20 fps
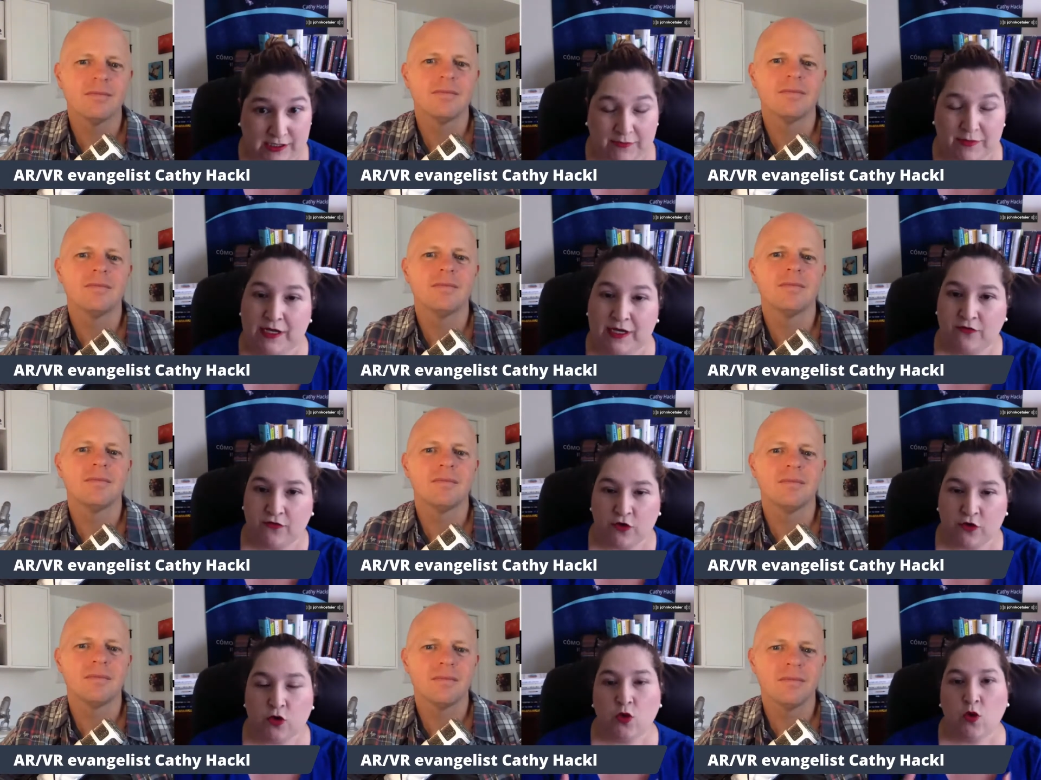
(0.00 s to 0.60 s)
Speaker 1: I mean,
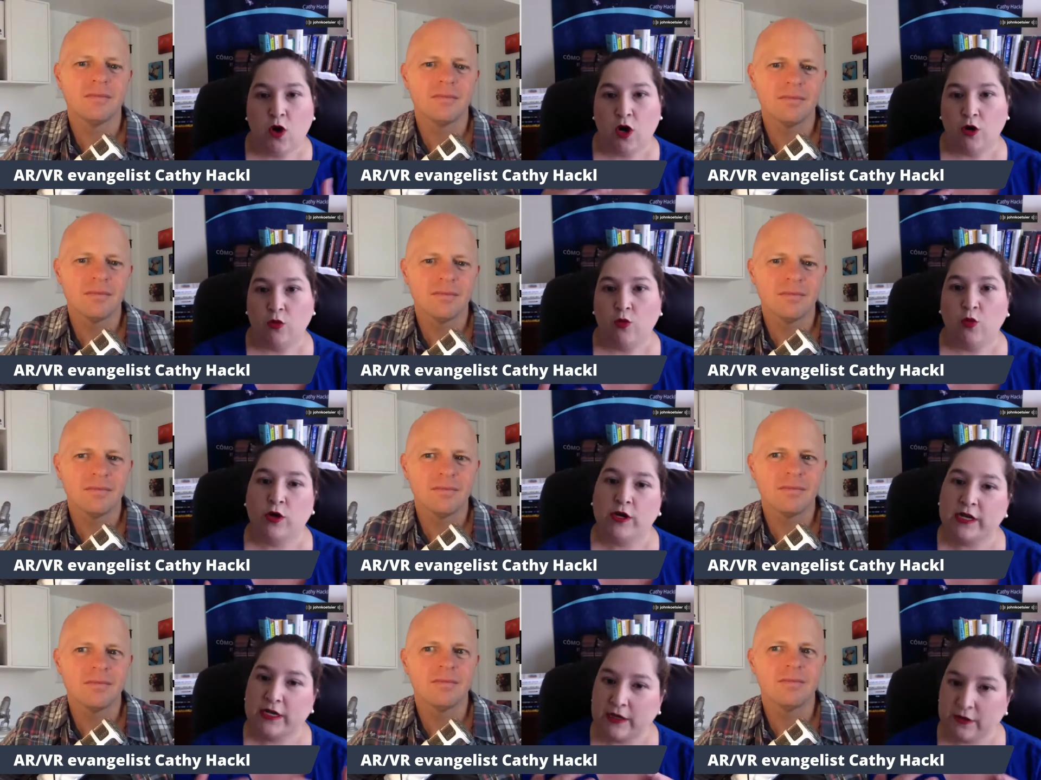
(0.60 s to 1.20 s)
if you are
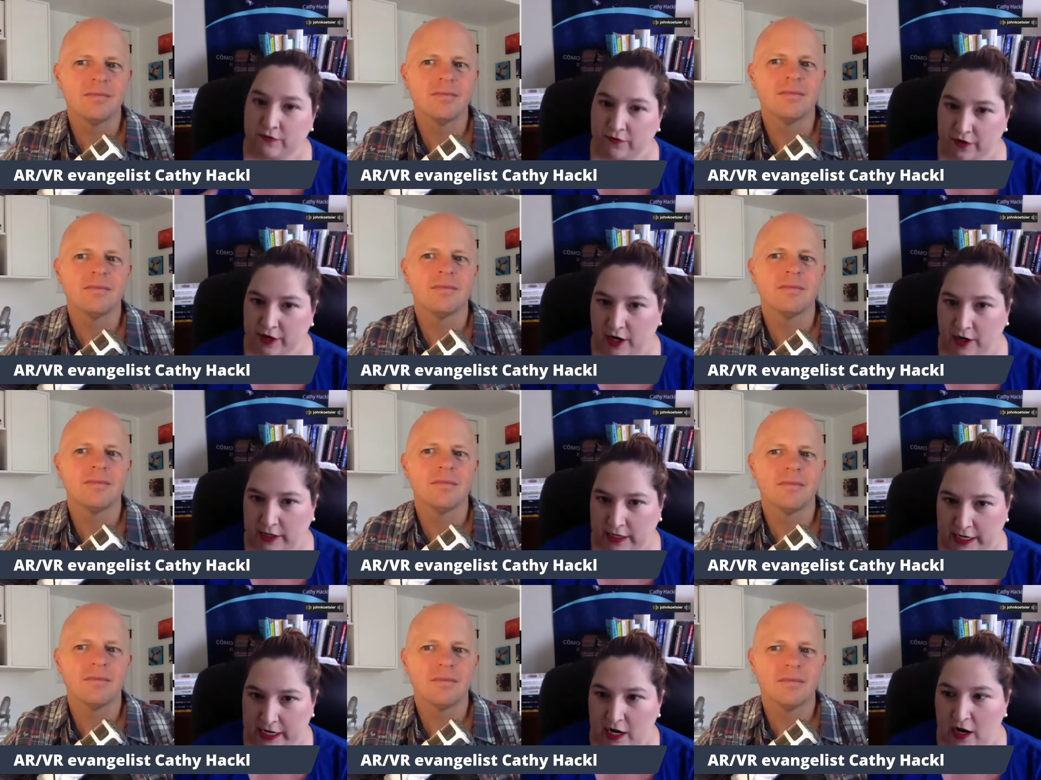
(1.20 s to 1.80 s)
working in
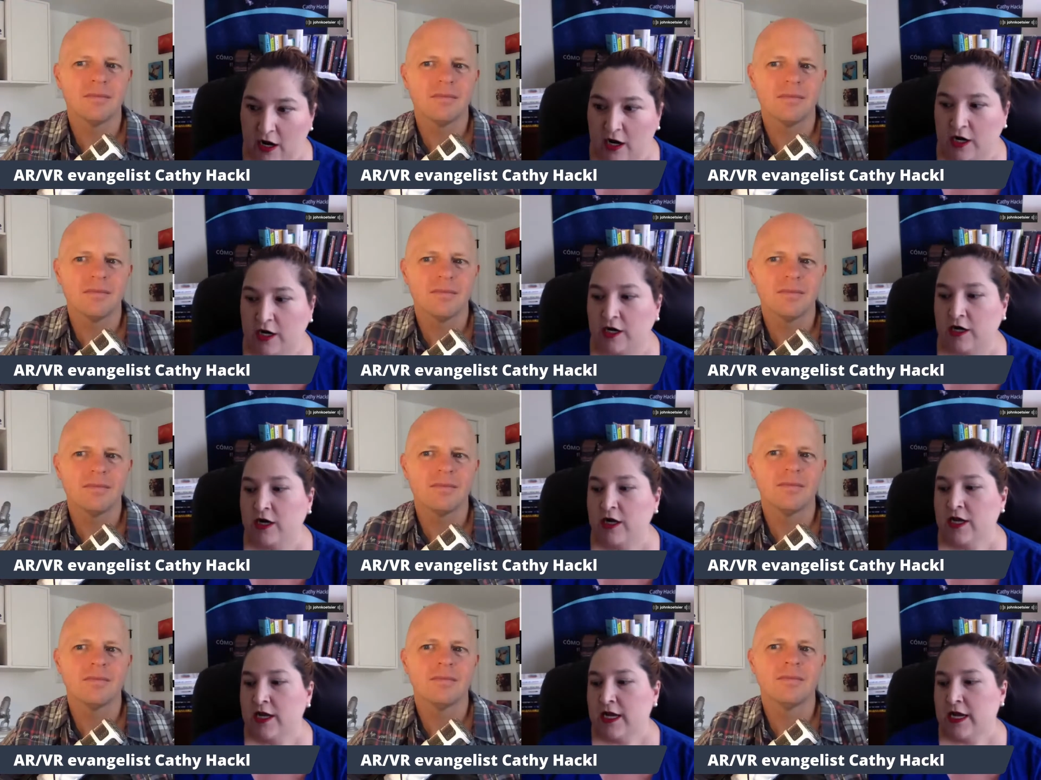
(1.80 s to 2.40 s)
VR and
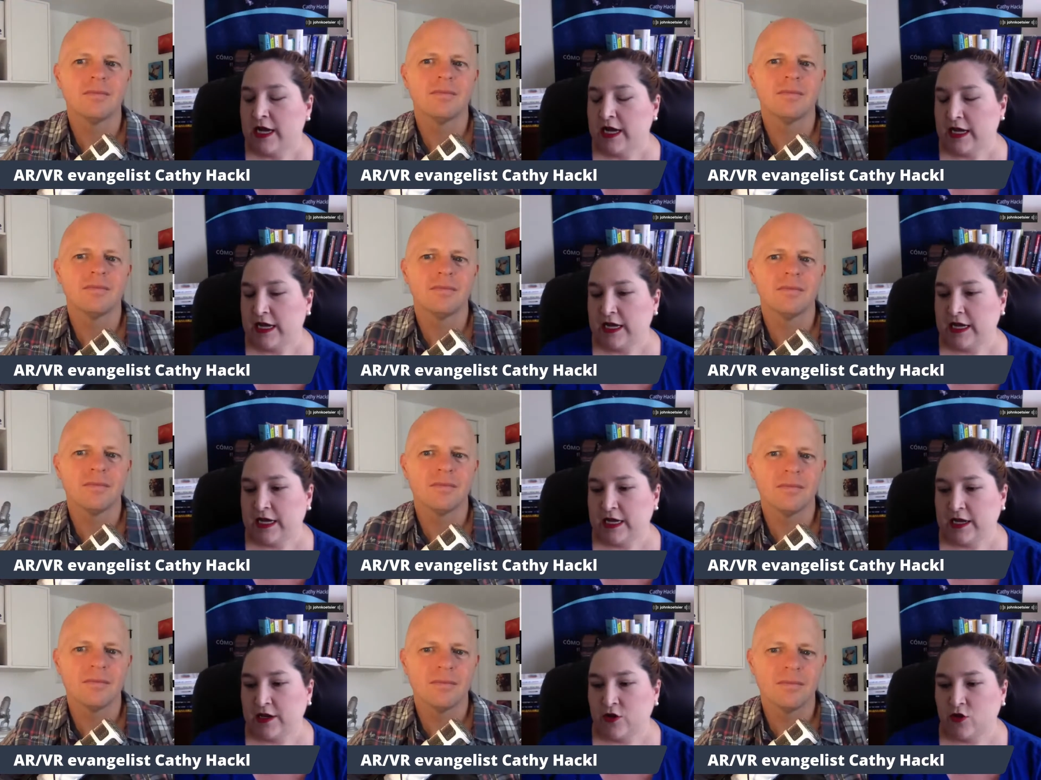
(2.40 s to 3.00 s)
AR
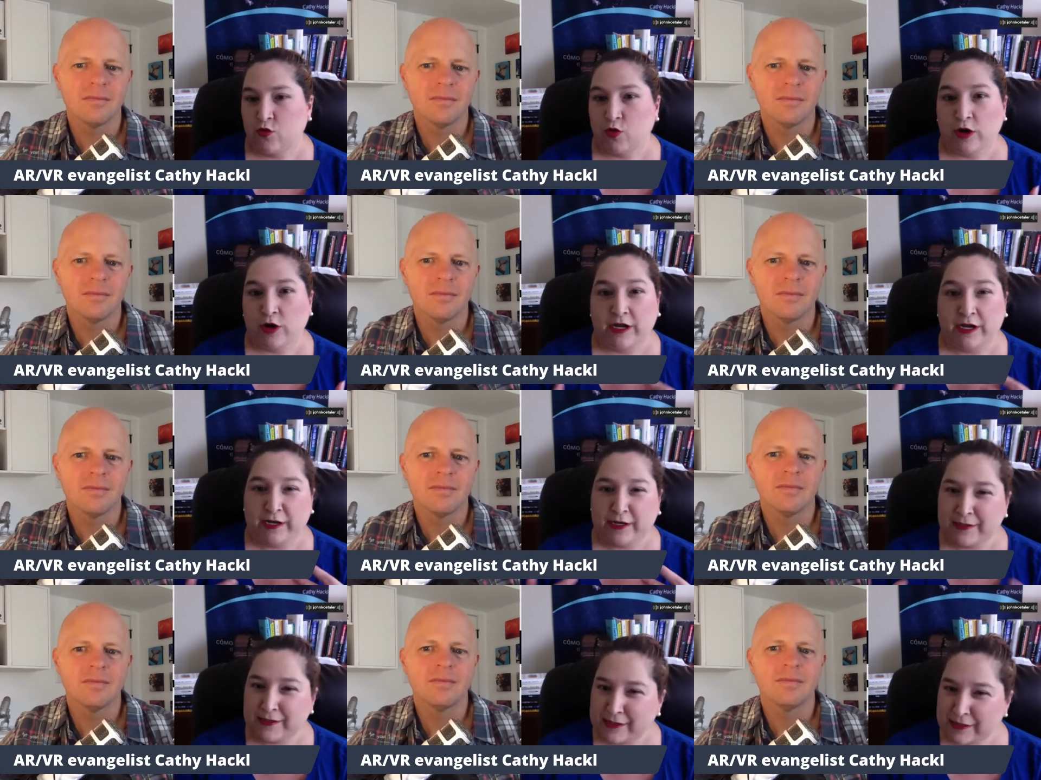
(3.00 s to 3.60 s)
and you're working
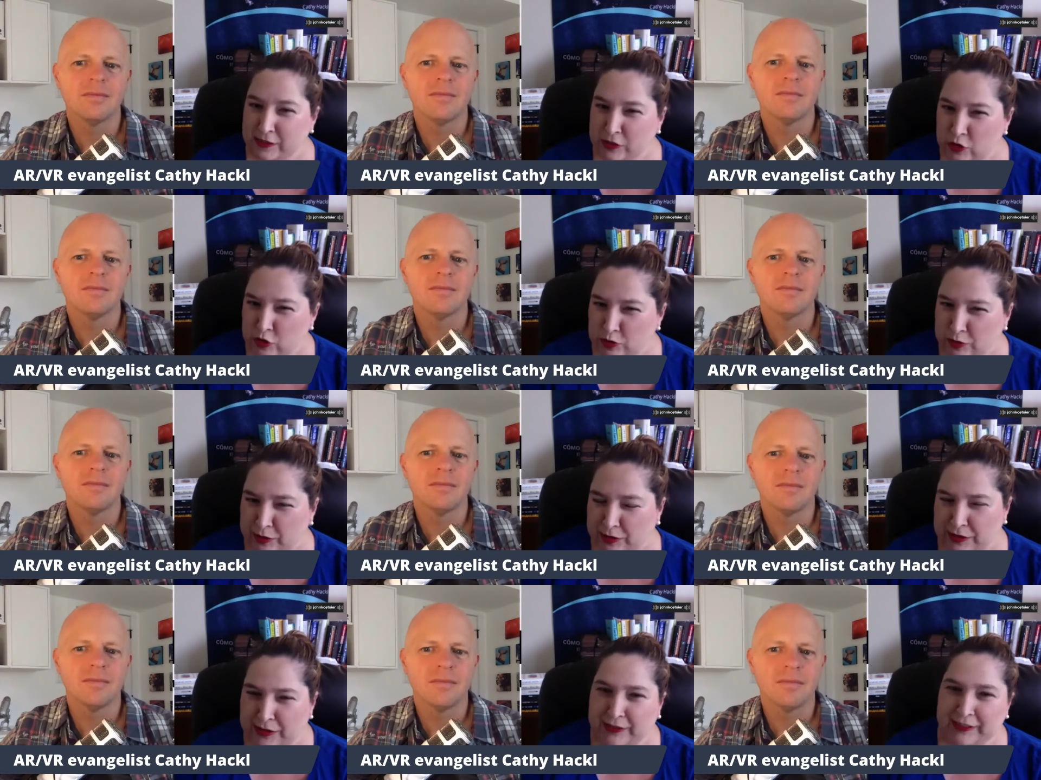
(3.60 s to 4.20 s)
in
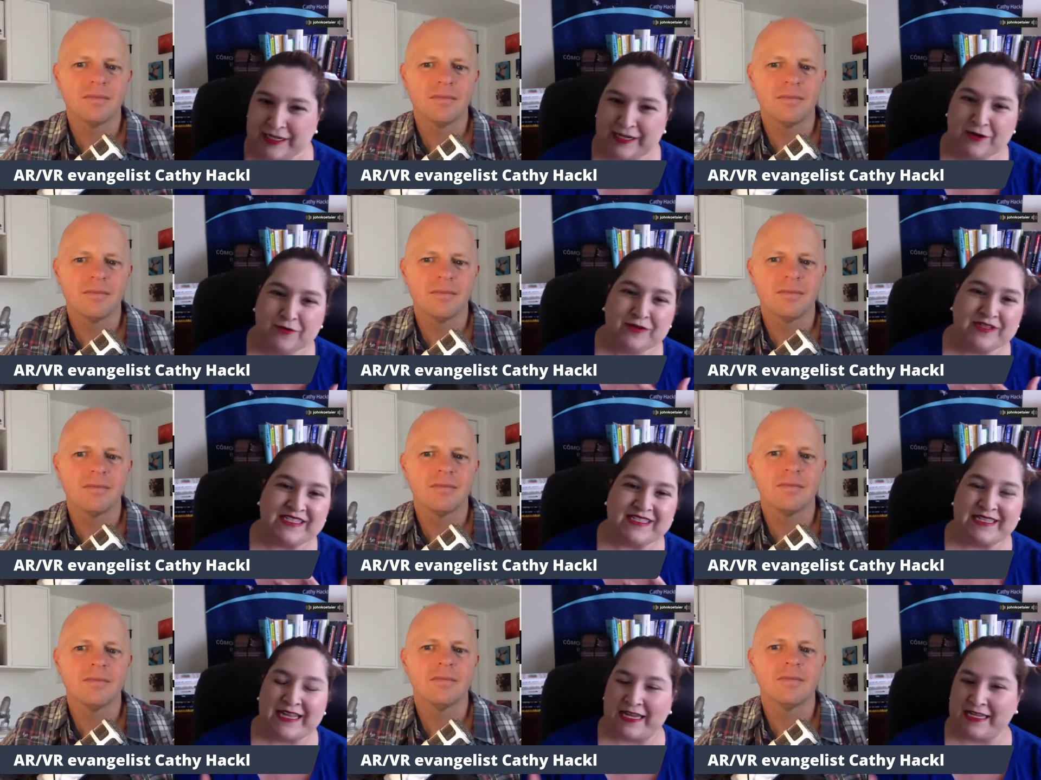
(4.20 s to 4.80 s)
consumer, you know,
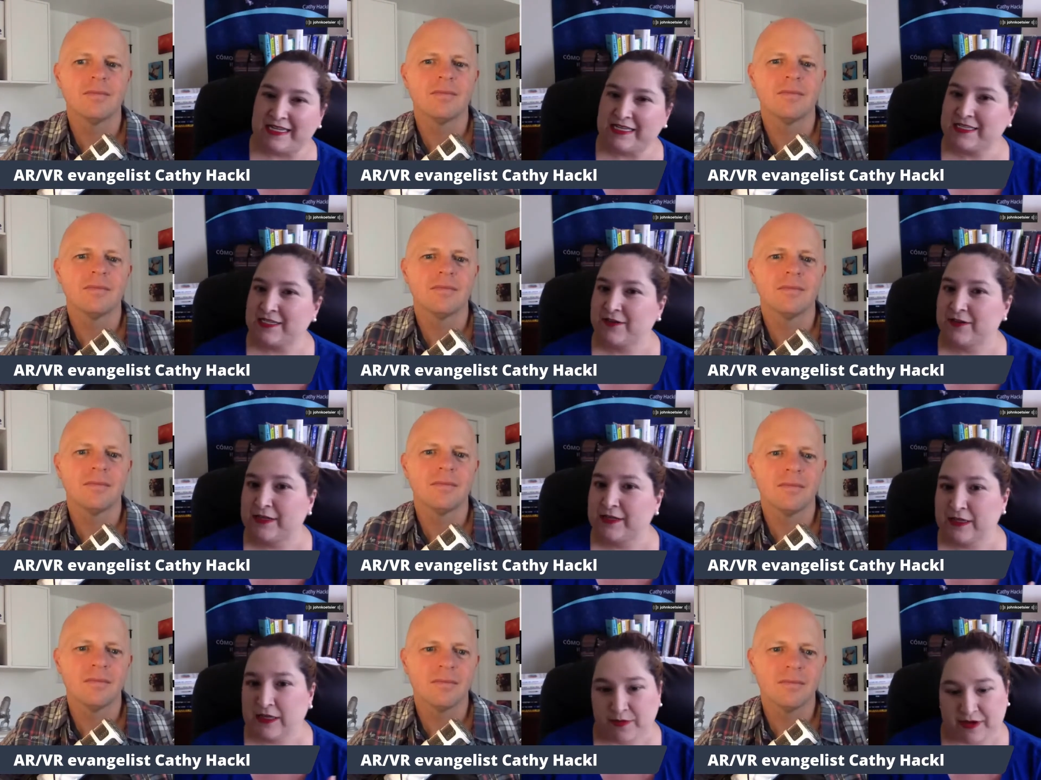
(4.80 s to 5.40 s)
it's not
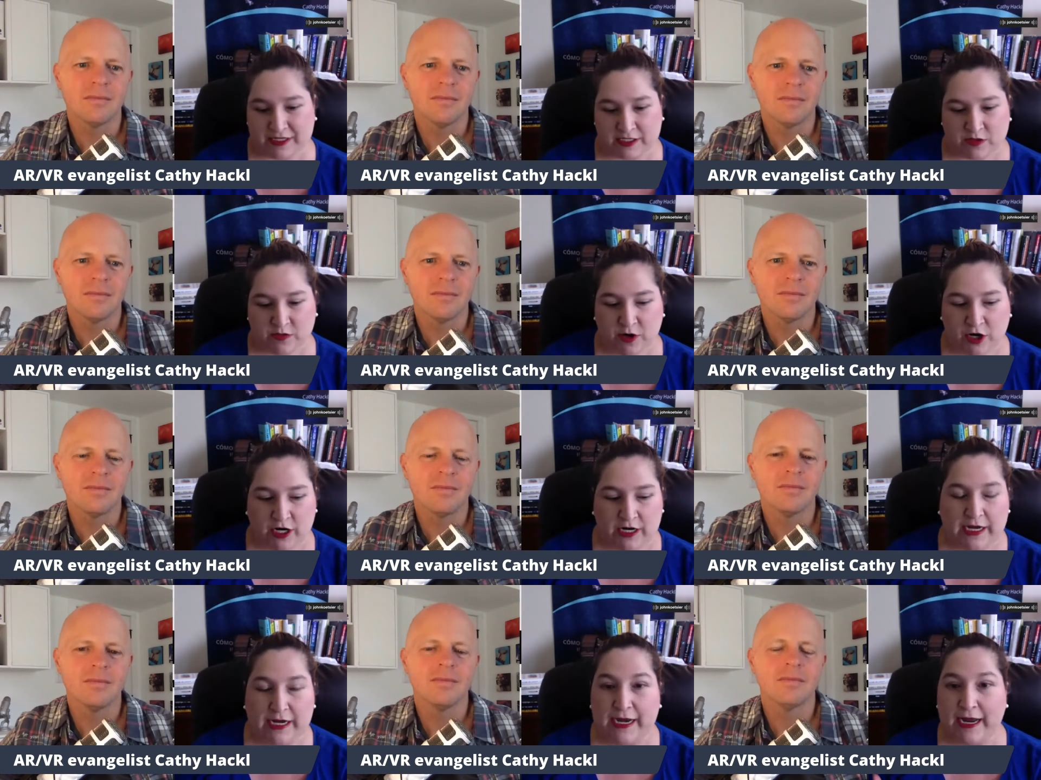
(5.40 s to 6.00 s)
necessarily the best
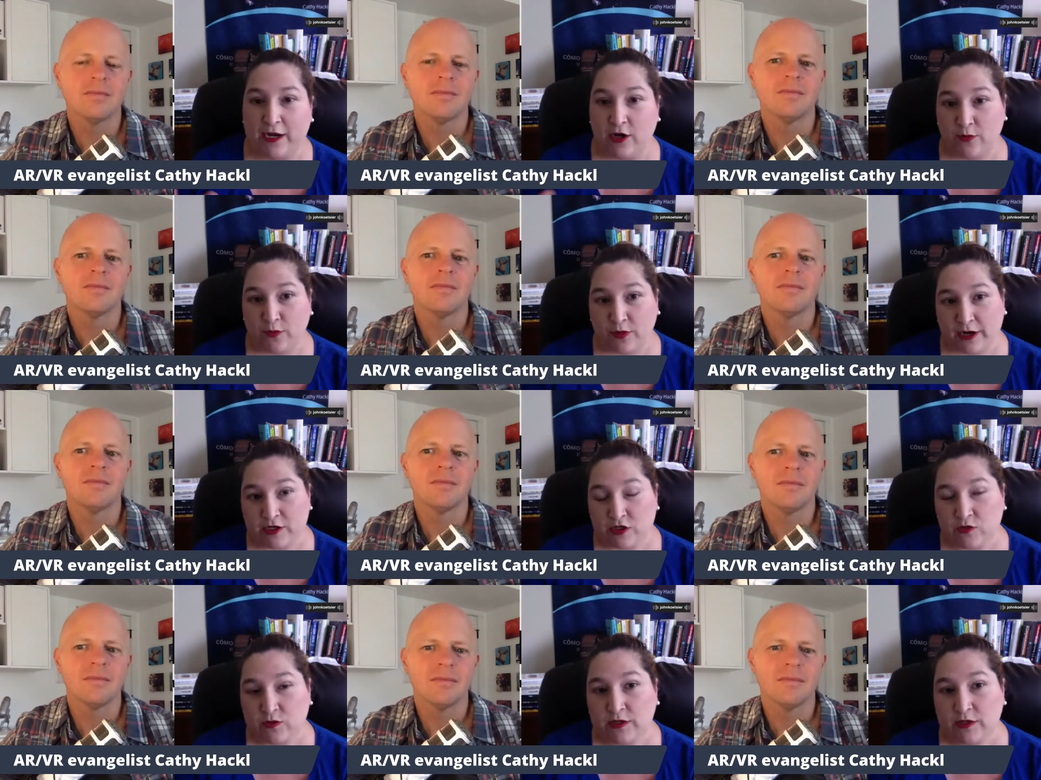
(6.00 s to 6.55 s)
market. Enterprise